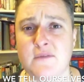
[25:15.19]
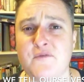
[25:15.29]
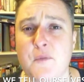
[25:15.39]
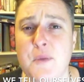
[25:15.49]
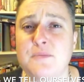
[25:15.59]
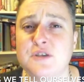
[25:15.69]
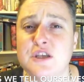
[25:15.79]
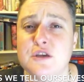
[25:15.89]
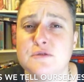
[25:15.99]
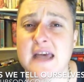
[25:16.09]
For people to
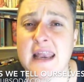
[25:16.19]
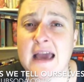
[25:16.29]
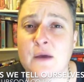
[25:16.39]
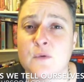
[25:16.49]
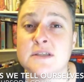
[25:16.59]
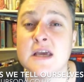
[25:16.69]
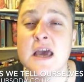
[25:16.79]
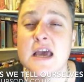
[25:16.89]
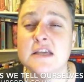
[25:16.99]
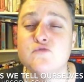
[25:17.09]
use that language
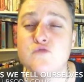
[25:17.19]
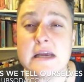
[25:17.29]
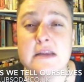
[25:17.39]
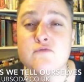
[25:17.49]
is really,